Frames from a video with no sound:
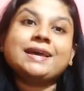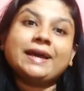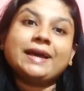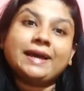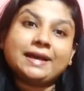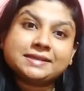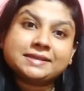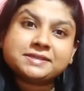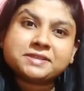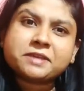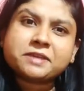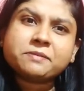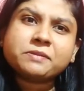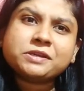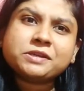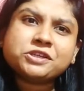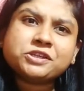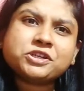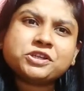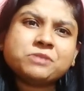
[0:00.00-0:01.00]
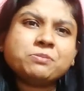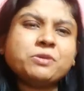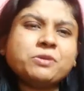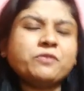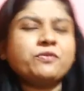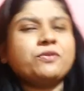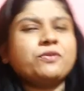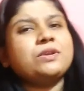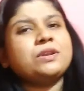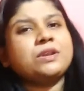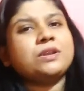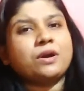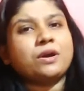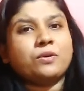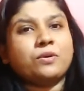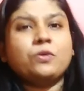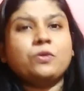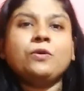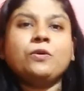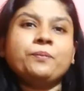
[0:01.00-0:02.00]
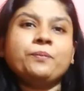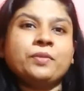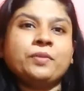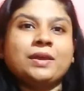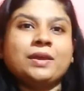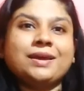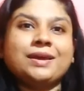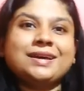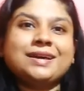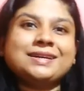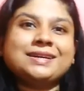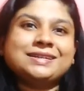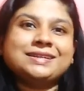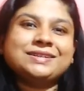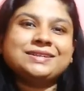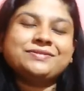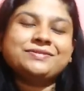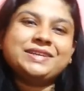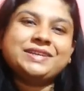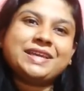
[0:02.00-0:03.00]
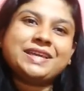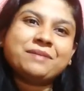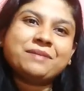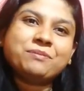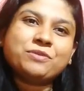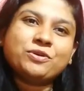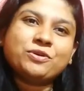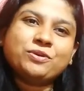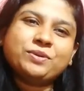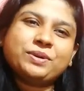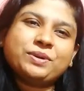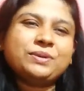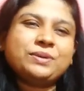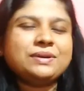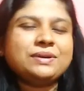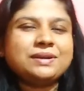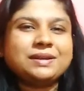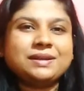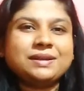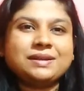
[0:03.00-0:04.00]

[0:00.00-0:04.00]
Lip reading: As I mentioned before, now we can move to